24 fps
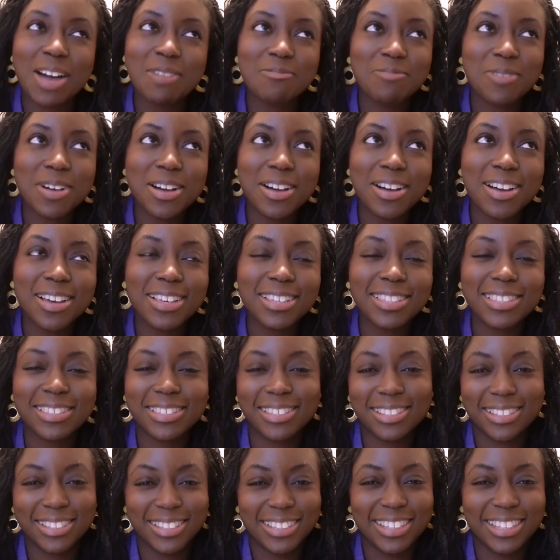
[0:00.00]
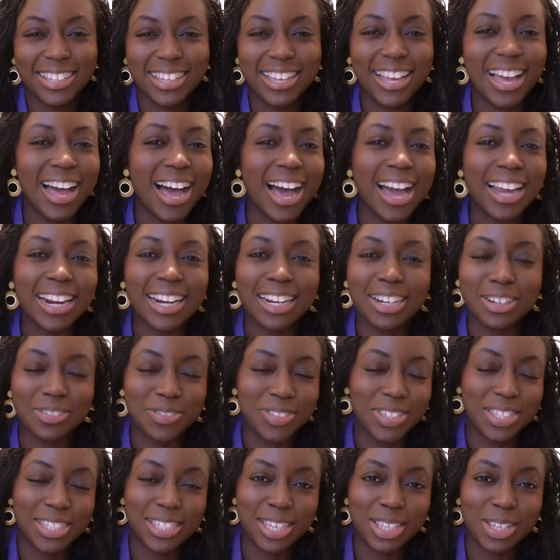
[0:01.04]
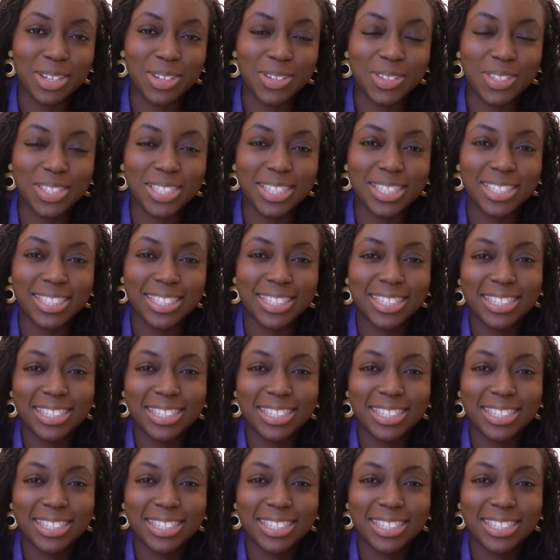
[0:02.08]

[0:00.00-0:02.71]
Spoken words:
I passed. I'd love to see those.